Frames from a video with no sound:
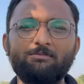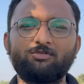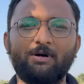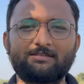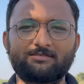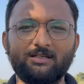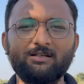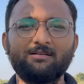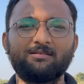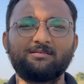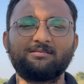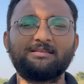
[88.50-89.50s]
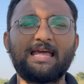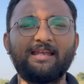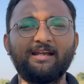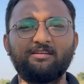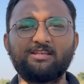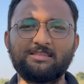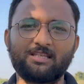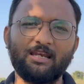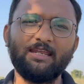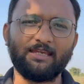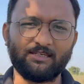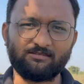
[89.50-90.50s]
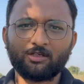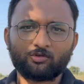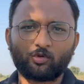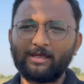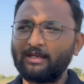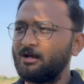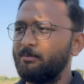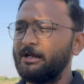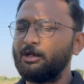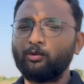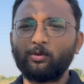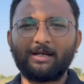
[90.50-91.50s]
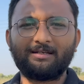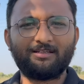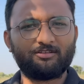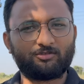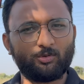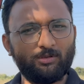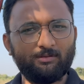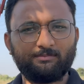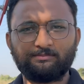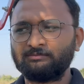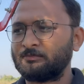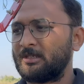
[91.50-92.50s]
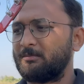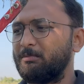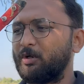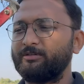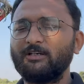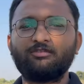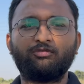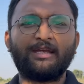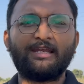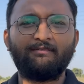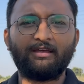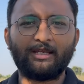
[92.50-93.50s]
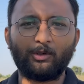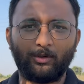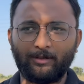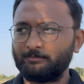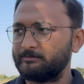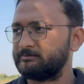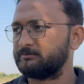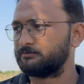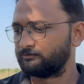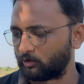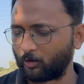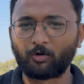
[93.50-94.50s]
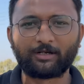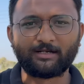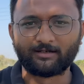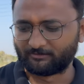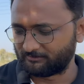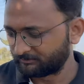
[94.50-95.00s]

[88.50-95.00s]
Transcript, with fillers: faster than it generally is. So I recommend you to get this tool because it's very, very good for what it does.